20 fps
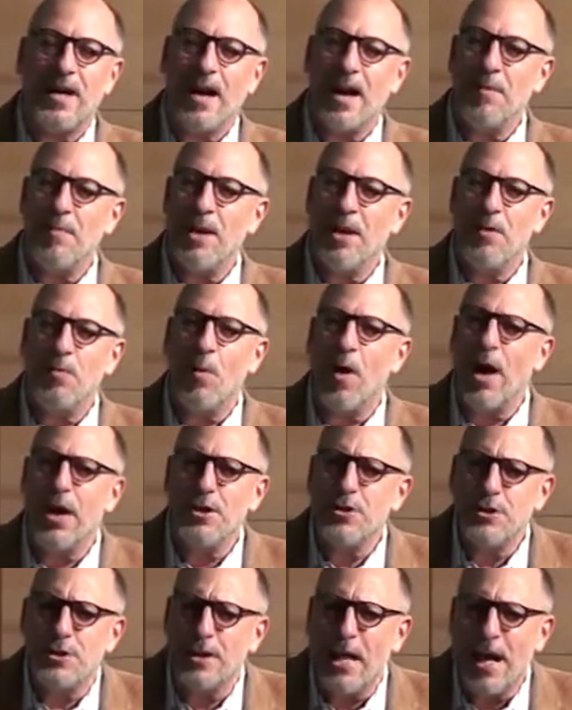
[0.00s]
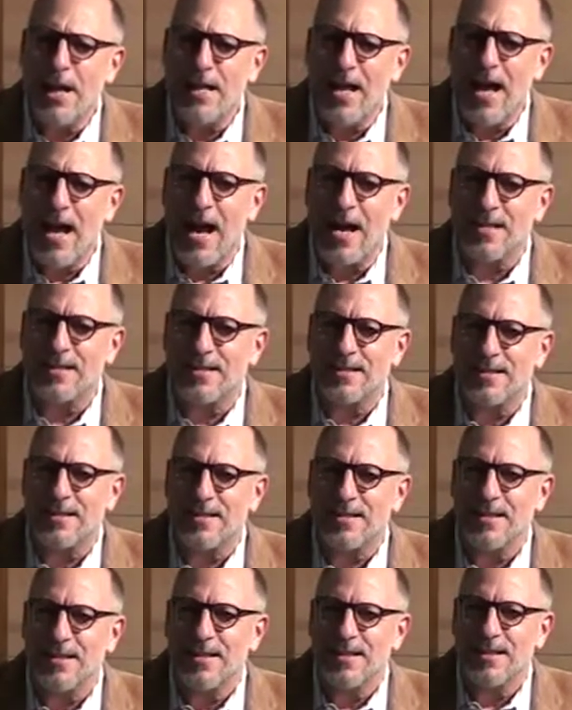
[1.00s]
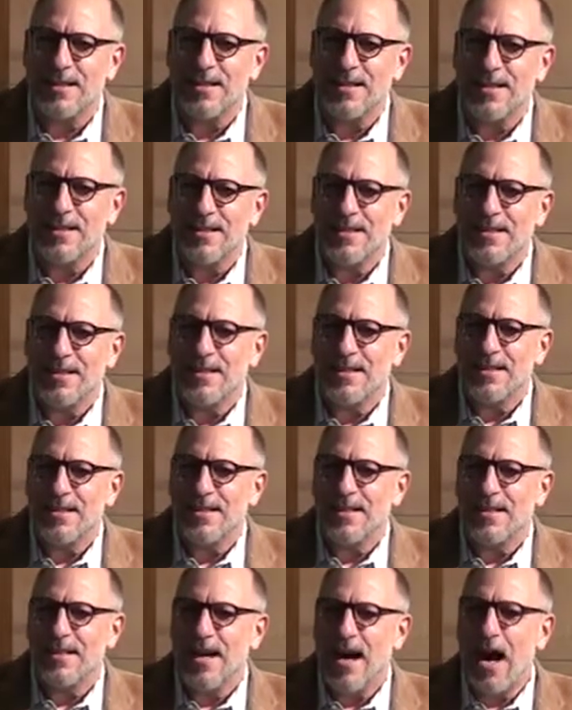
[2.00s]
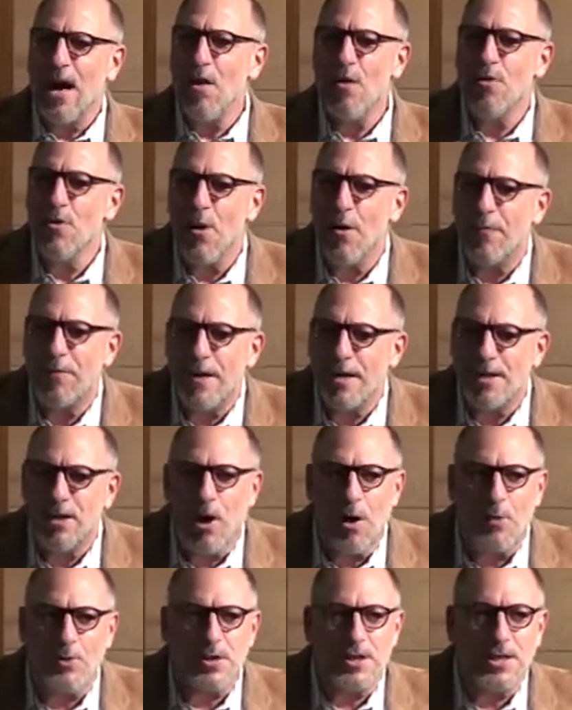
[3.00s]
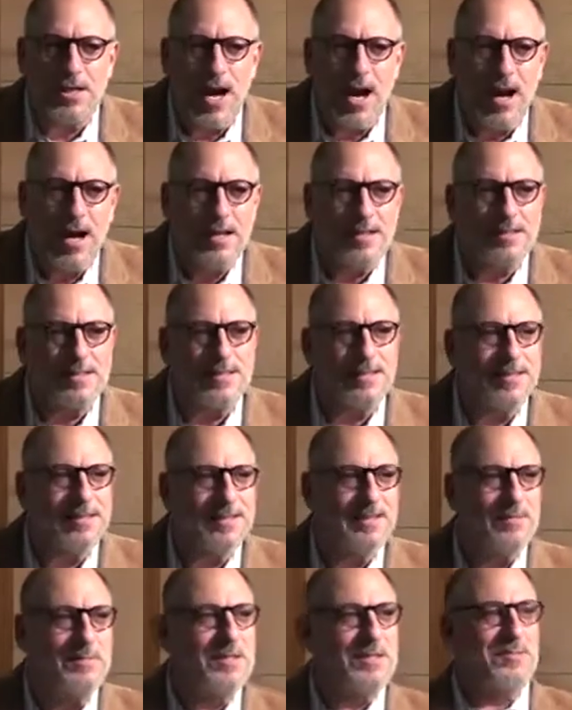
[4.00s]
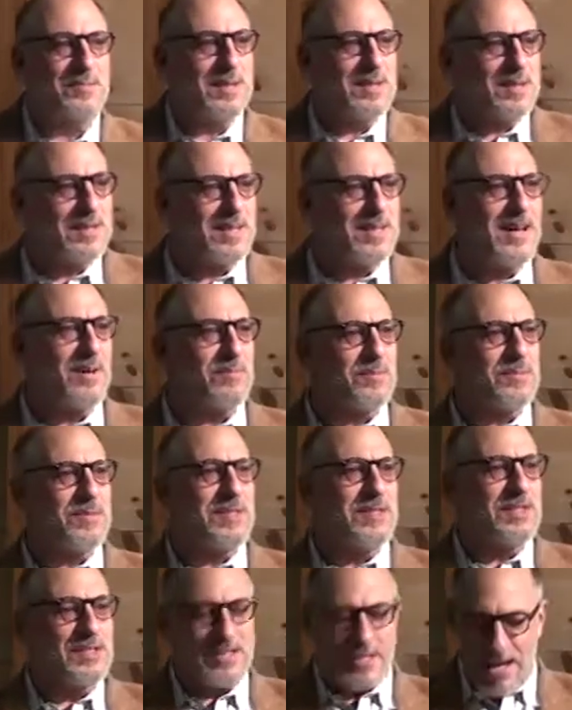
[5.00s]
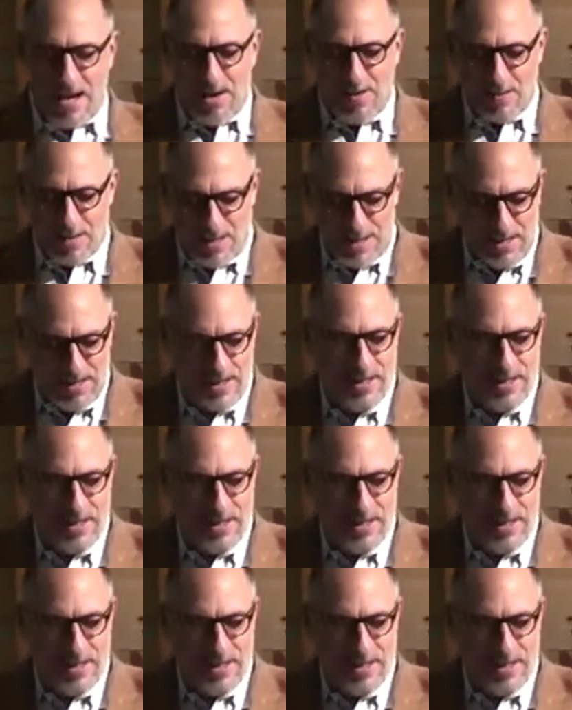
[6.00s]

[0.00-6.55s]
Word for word: I'm like, why did he say that? I don't know if he knows or not. I mean, it's been a couple of years now, right?